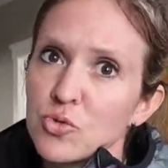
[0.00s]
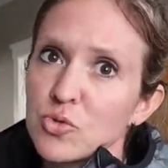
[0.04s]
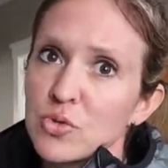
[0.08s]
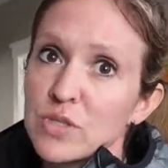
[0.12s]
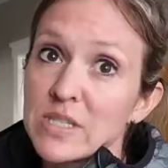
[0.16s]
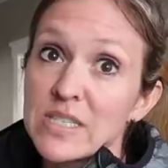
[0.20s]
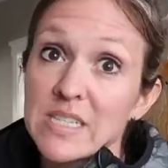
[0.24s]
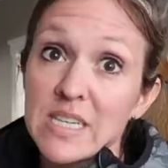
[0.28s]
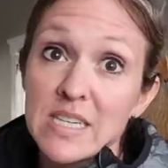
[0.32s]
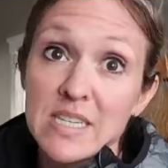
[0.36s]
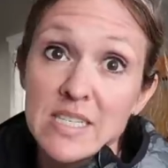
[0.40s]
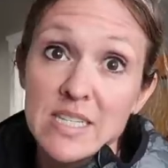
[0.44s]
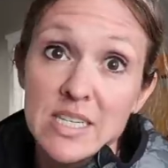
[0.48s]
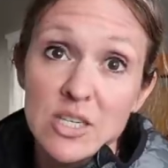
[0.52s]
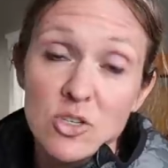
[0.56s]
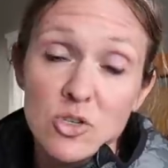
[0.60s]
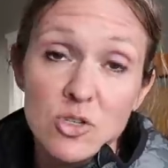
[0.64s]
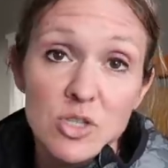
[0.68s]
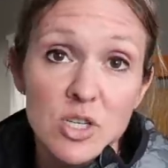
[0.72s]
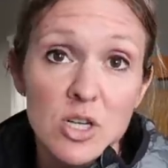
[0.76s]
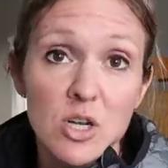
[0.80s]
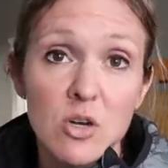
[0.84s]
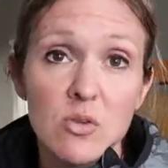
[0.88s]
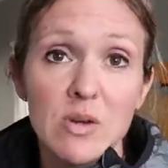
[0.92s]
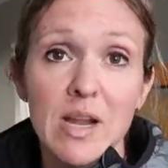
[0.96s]
6
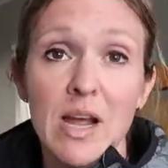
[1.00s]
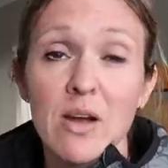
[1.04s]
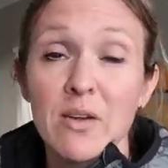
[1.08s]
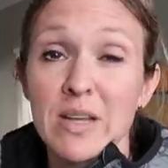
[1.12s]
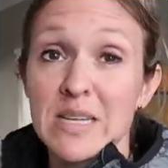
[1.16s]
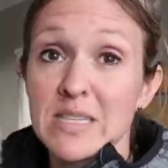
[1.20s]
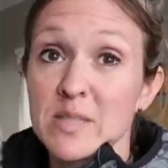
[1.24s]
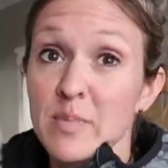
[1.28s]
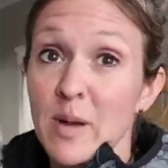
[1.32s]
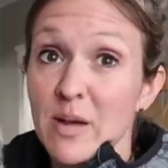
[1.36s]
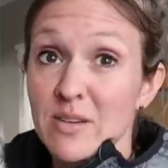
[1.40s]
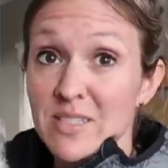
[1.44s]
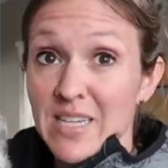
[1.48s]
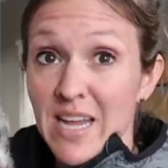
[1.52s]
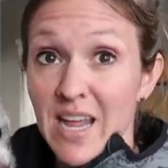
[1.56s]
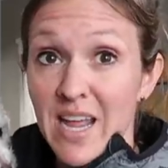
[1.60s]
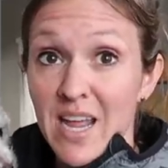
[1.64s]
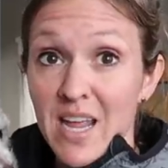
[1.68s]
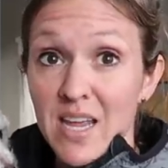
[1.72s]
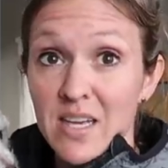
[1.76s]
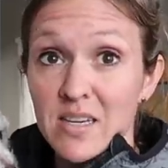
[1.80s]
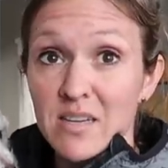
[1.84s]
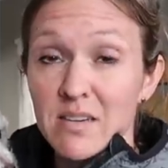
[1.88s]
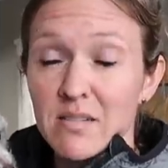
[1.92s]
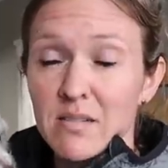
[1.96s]
years ago now. He's about
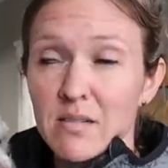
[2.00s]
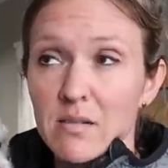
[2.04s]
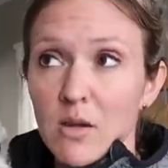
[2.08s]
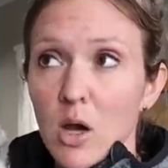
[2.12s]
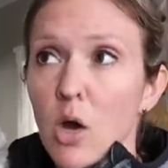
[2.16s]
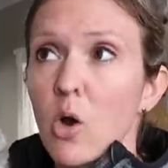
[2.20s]
10.